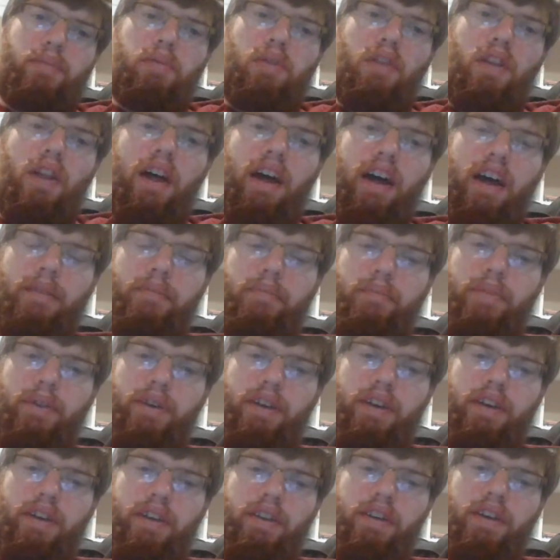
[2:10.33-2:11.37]
the plot,
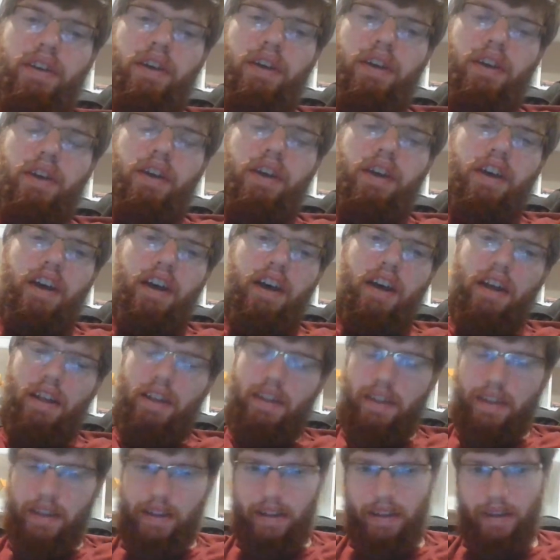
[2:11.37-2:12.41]
but
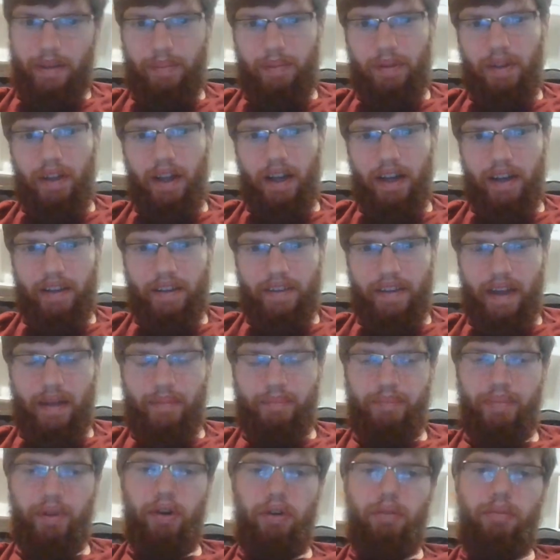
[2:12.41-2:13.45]
the plot is
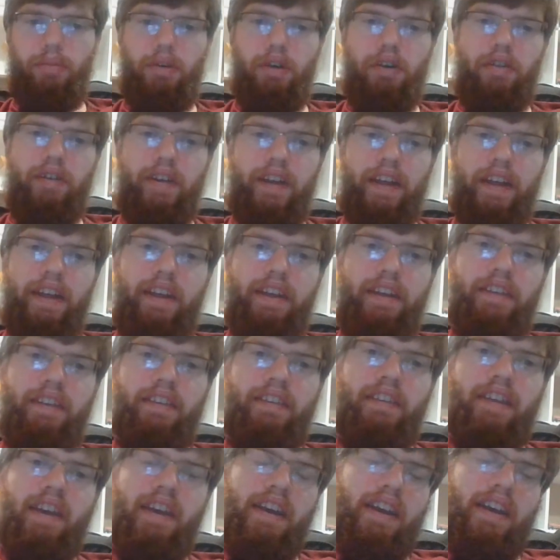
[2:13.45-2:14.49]
that Bill Murray
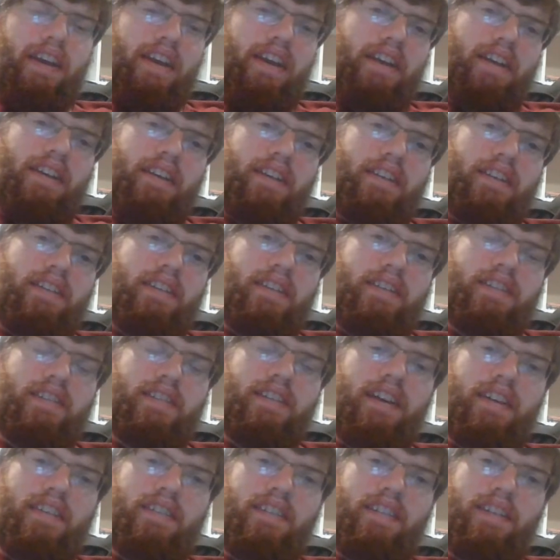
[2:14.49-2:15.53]
is a
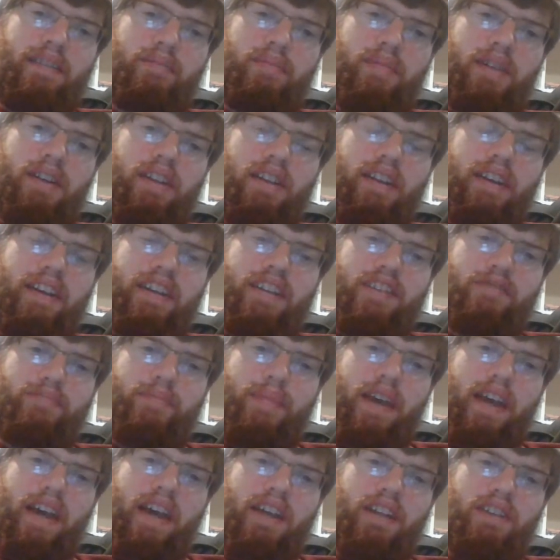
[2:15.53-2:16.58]
disgusting middle aged
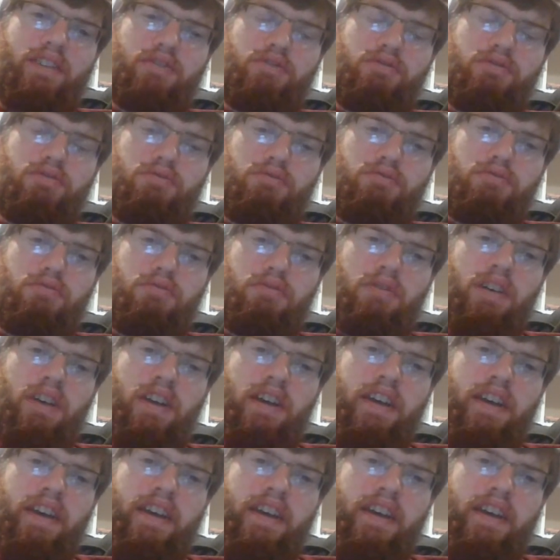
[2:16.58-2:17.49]
man who